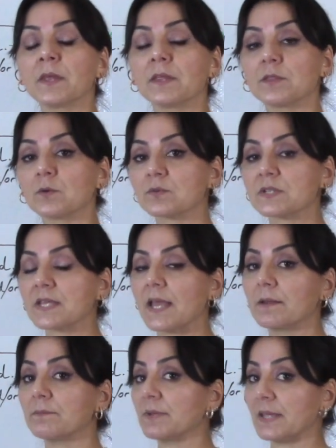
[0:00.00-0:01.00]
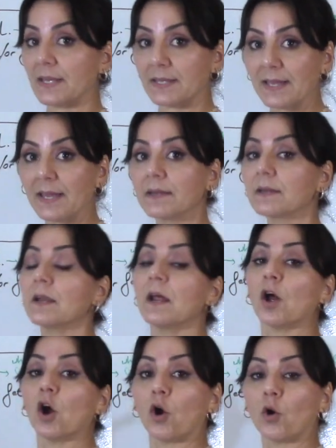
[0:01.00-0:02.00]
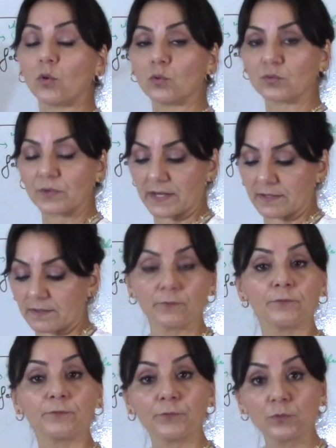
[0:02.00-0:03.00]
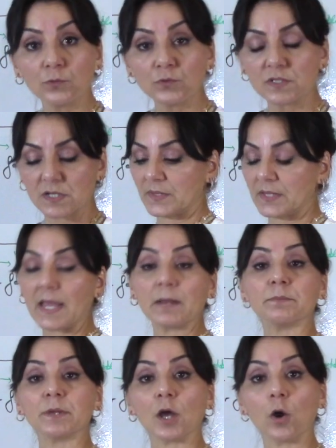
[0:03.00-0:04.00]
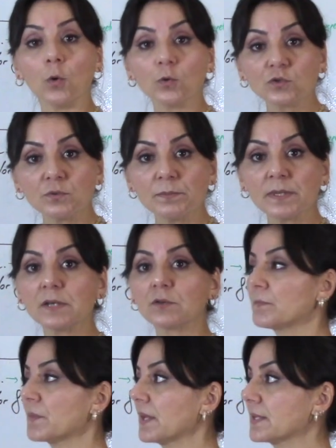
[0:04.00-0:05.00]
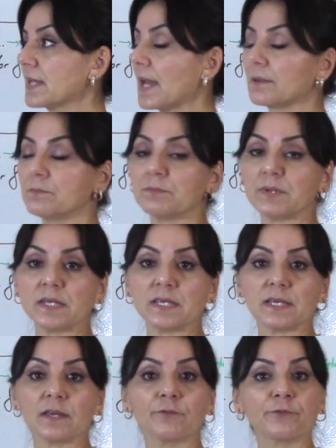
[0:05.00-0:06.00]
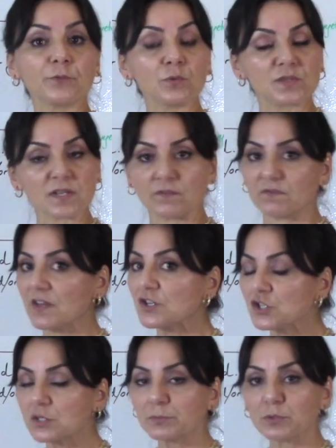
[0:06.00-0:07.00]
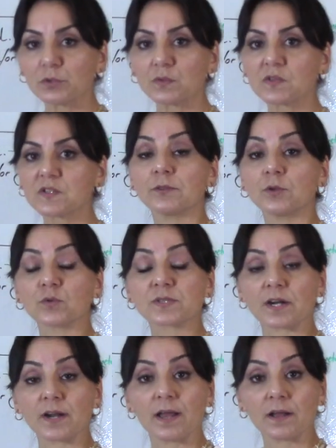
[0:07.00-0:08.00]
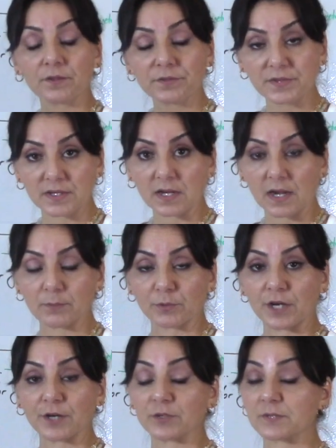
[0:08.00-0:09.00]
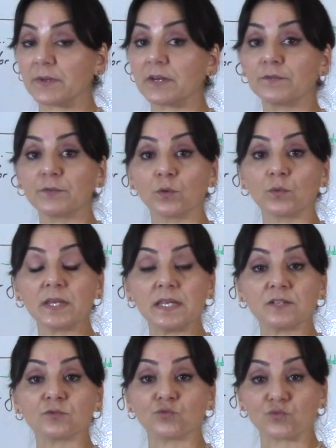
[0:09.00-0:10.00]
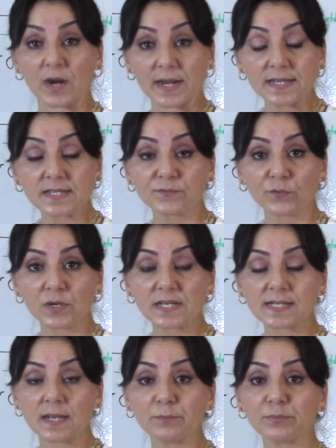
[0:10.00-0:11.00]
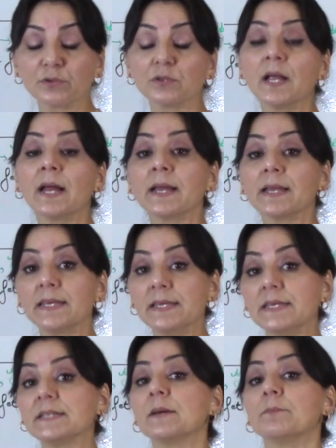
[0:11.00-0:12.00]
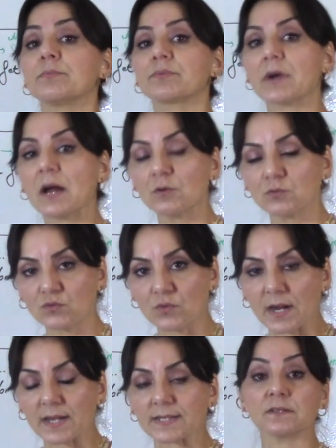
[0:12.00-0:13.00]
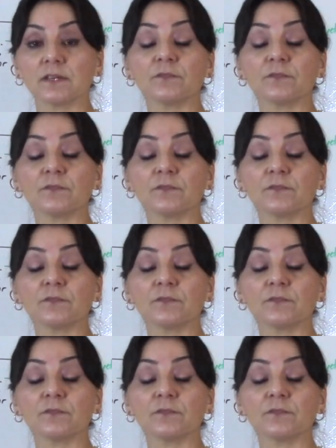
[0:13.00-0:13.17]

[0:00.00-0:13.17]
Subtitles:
Those can be again whole grain food, can be oatmeal, it can be fruits and vegetables. Those are healthy carbohydrates. But if you eat rice, for example, eat brown rice.